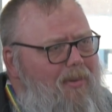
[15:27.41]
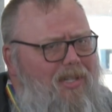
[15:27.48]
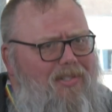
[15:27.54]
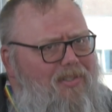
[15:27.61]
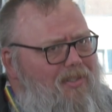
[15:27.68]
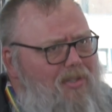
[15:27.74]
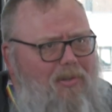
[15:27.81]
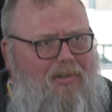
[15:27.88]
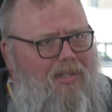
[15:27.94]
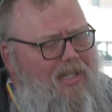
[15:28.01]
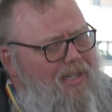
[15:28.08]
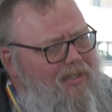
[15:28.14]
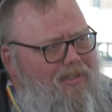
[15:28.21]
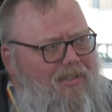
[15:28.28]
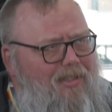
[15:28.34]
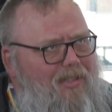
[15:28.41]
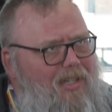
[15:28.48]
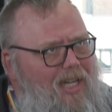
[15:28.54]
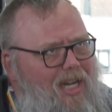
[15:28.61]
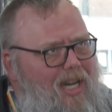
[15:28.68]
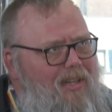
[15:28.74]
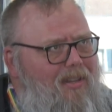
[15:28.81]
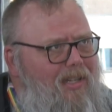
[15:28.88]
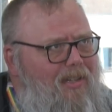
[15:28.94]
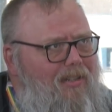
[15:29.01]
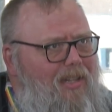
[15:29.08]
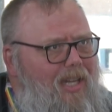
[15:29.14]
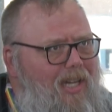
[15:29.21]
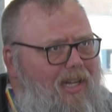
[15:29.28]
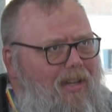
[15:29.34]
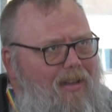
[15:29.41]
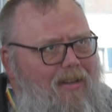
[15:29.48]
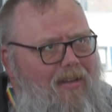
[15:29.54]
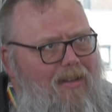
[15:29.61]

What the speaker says: It's too clinical, and I think they're like,